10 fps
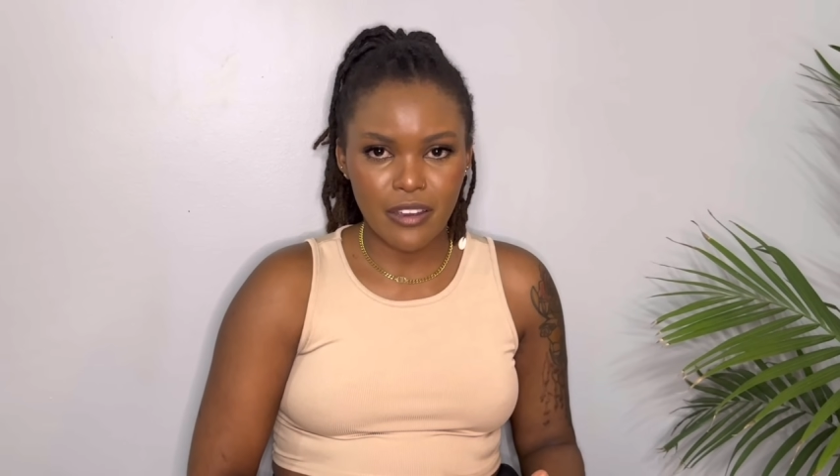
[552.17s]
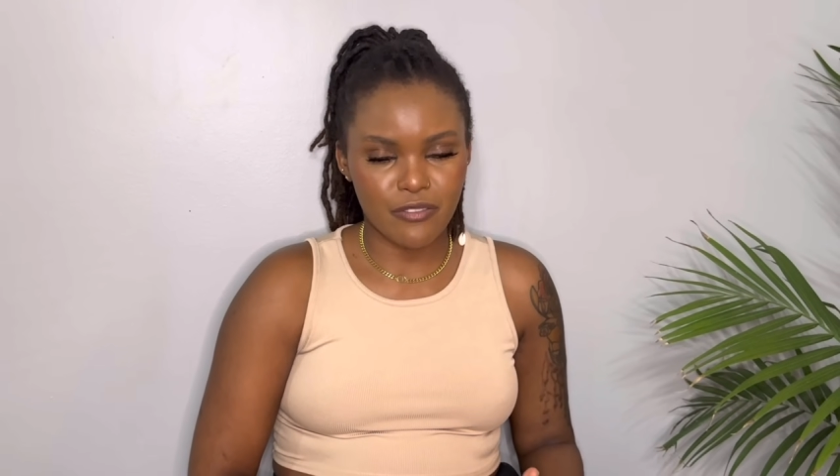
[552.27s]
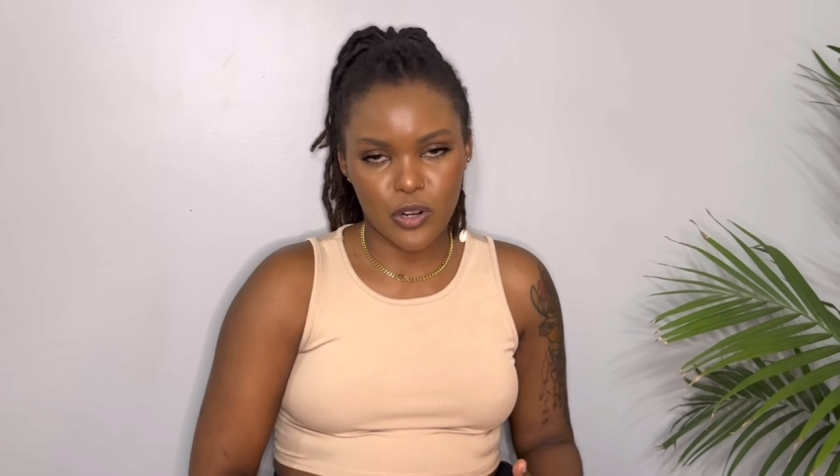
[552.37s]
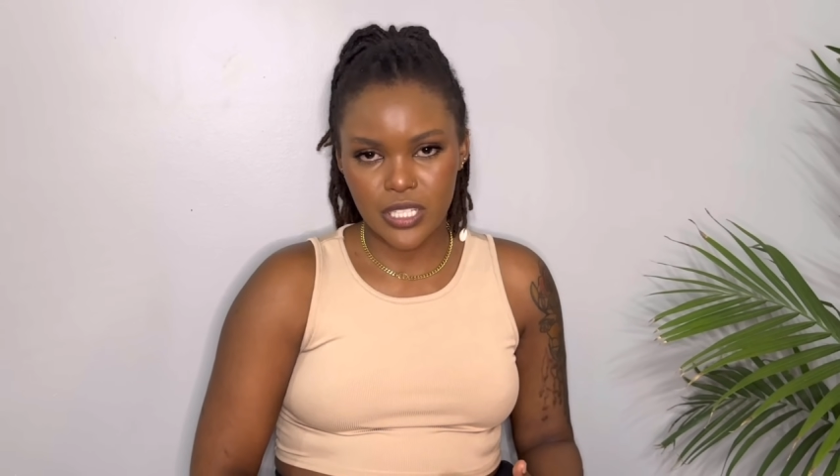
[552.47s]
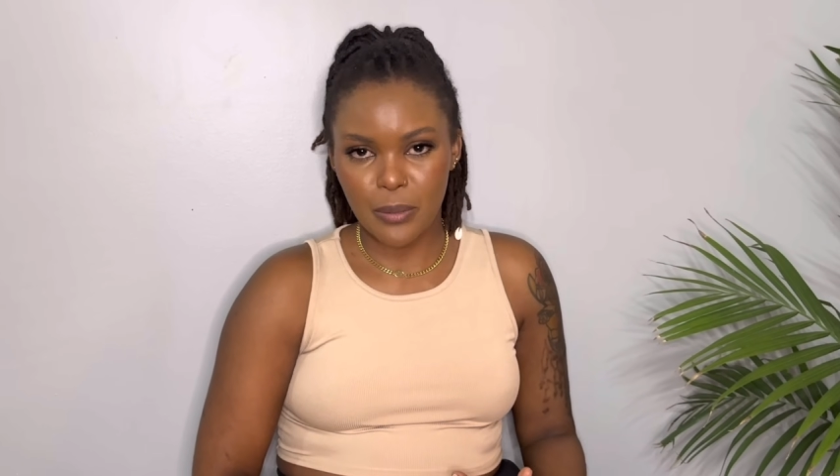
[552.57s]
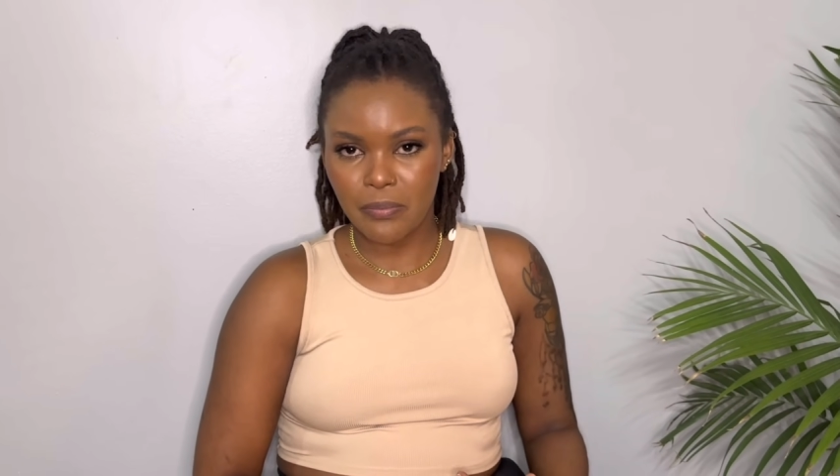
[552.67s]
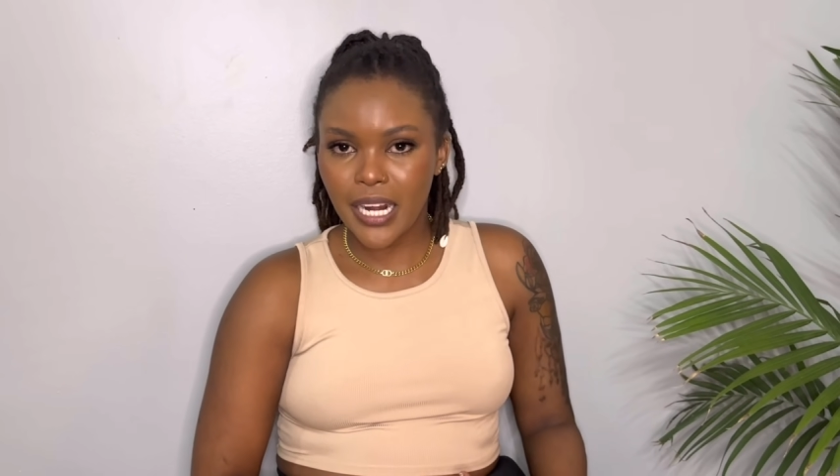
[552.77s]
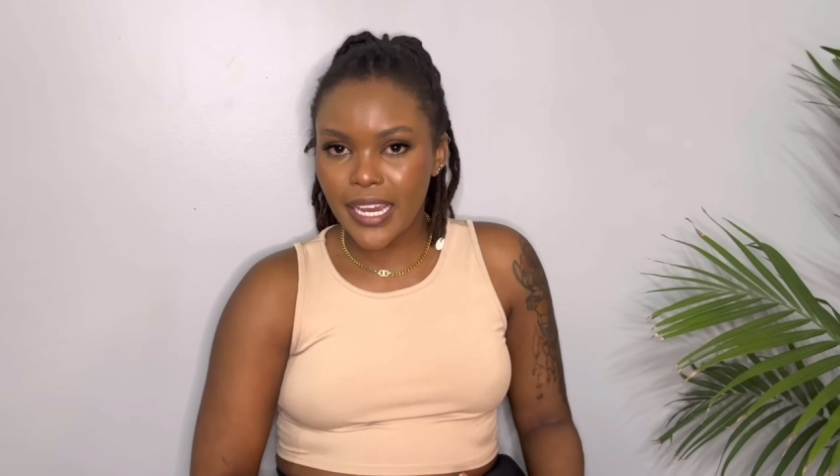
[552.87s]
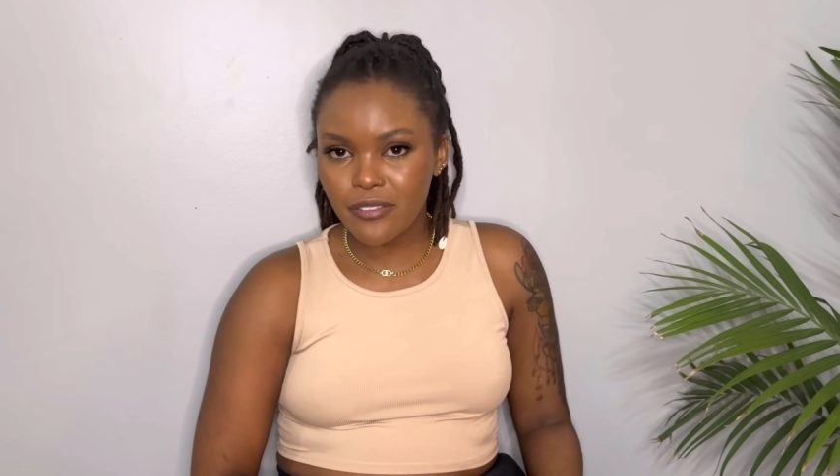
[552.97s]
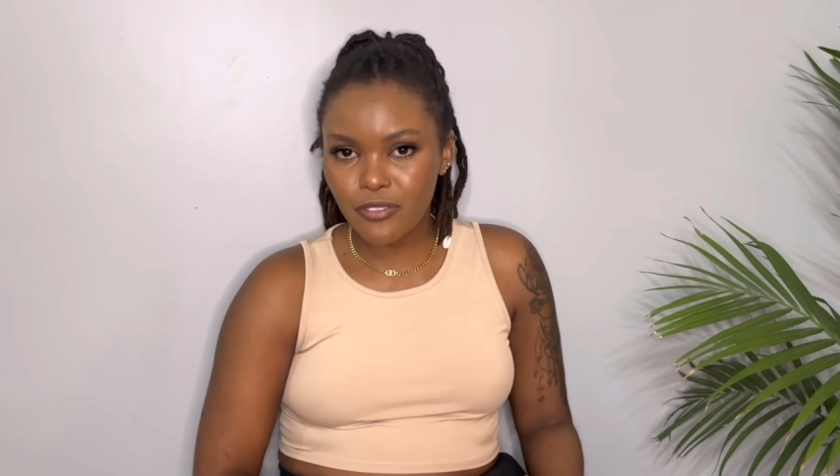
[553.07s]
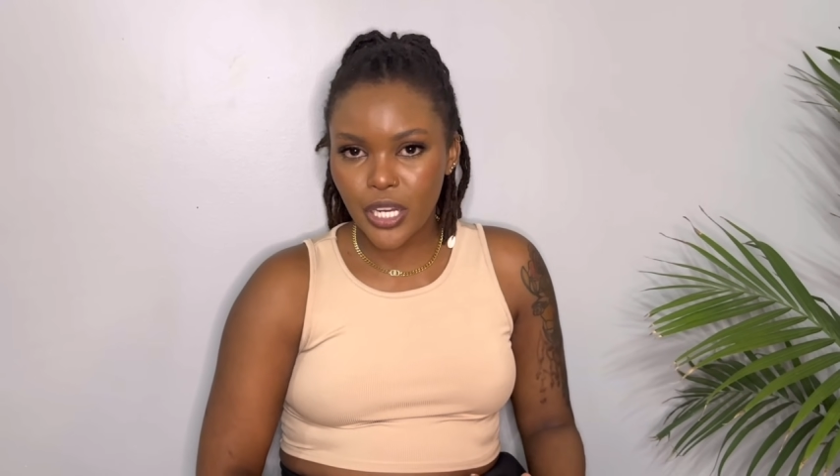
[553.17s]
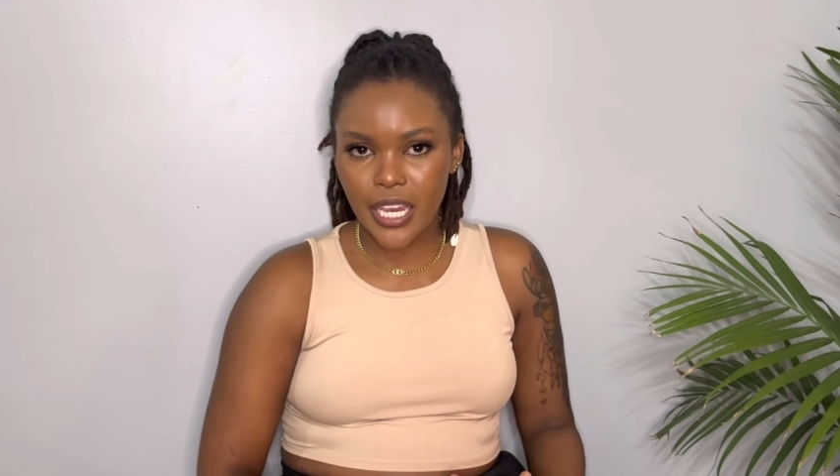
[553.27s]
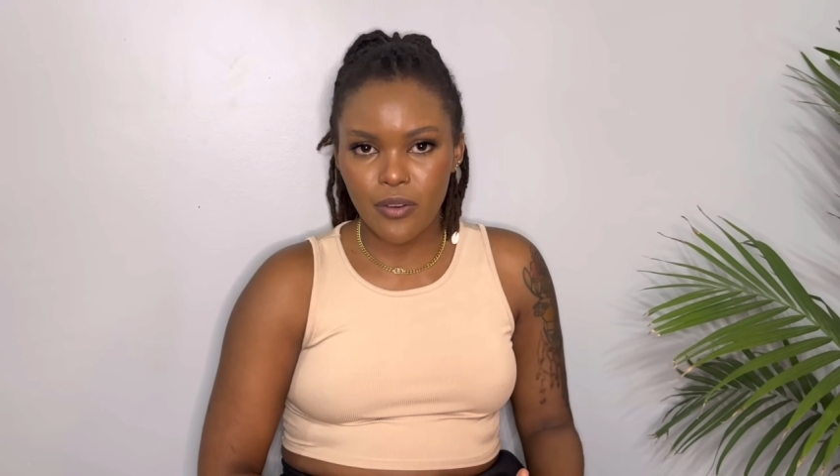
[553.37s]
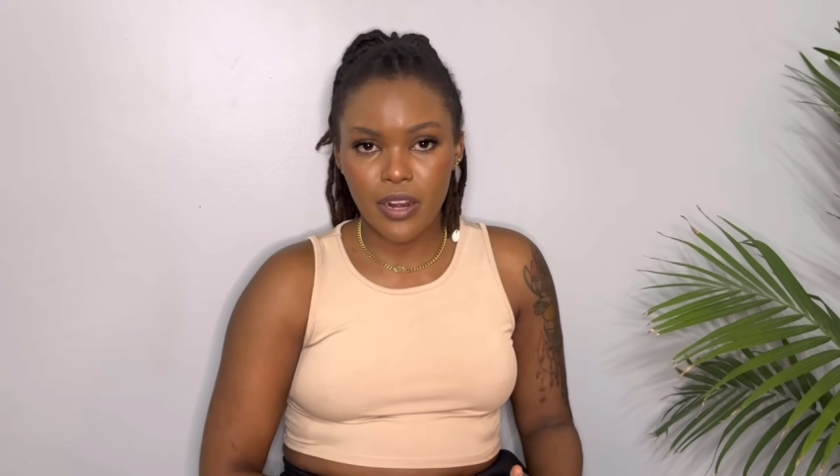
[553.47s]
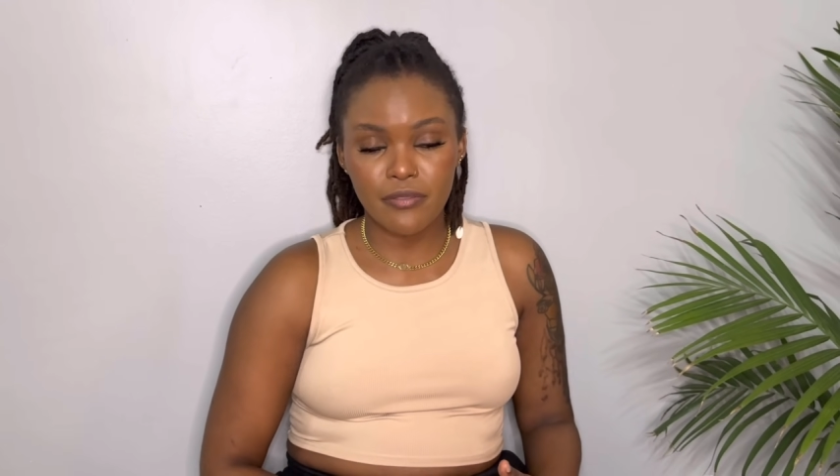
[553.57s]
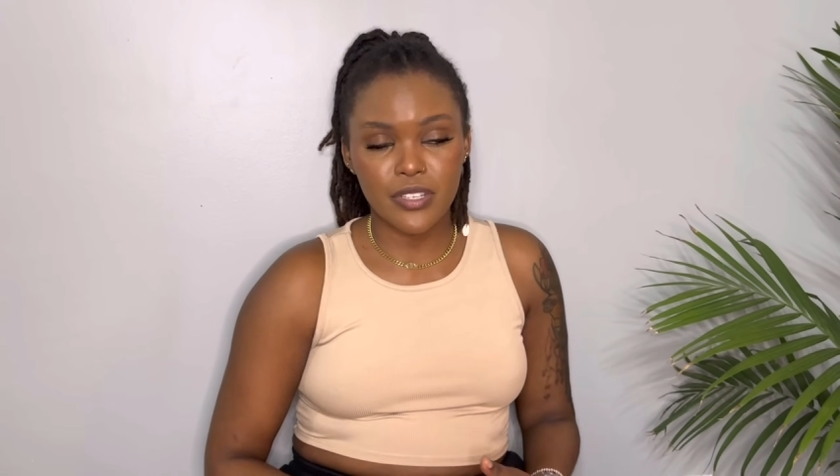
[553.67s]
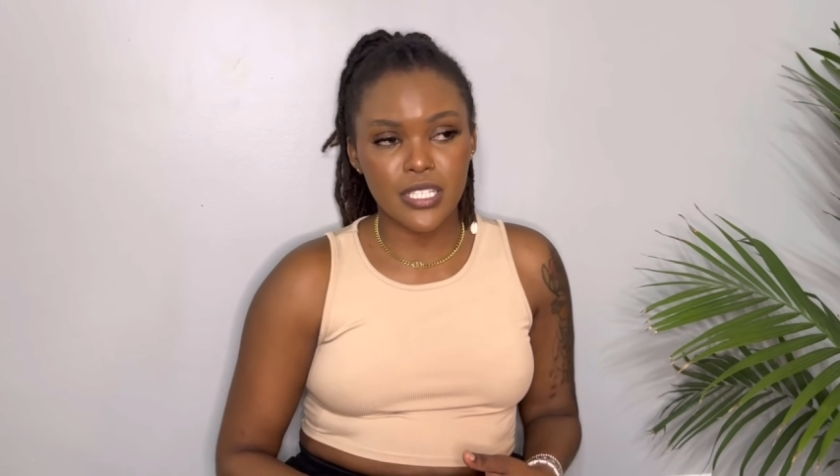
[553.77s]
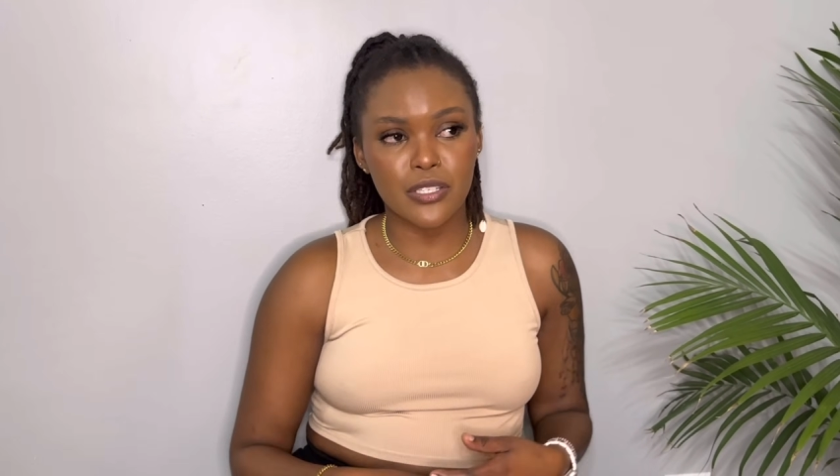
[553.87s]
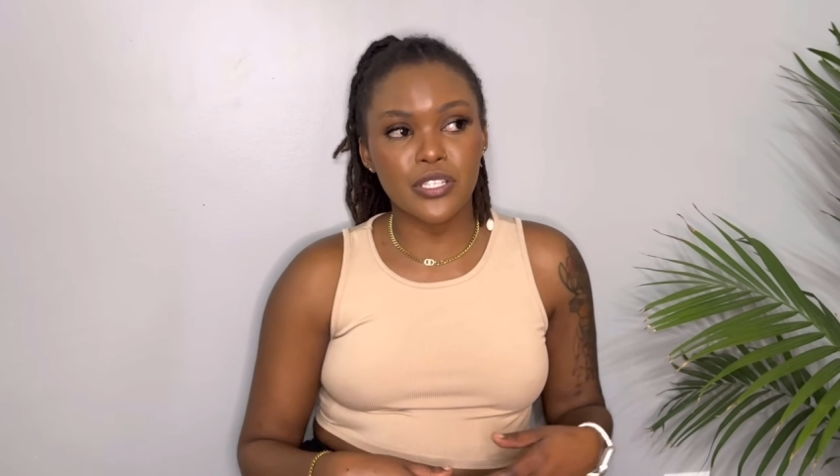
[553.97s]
have not applied for K one visa?